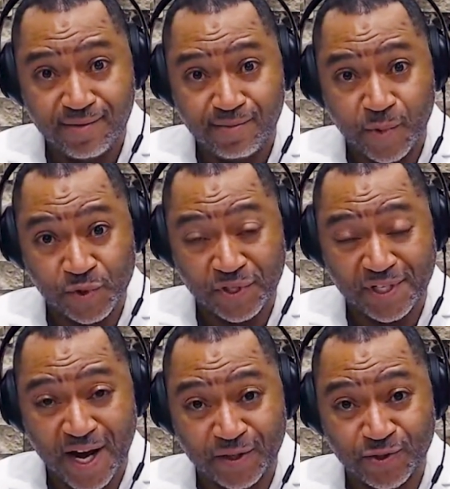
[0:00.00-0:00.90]
Most of the
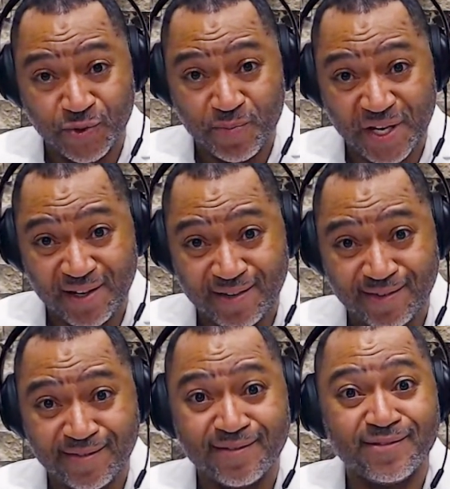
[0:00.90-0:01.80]
doctors are
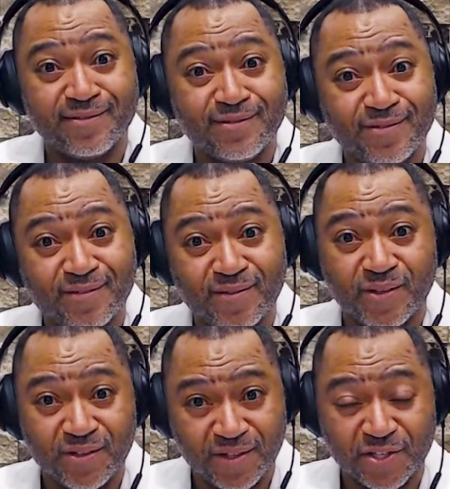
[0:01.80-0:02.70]
men.
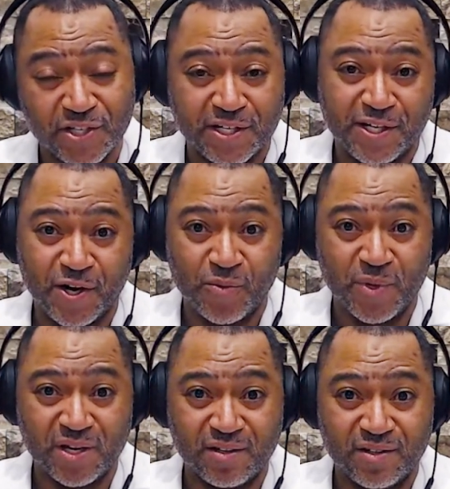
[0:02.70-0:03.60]
They're taking care of
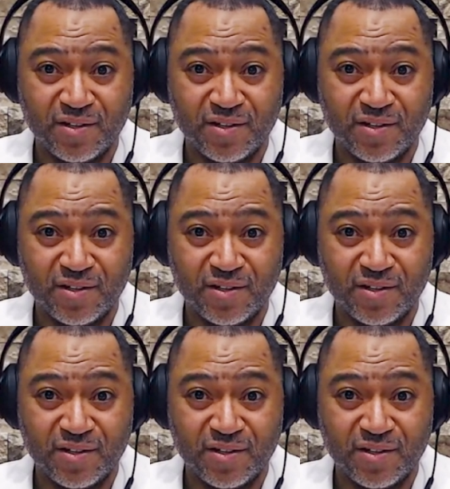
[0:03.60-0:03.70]
men.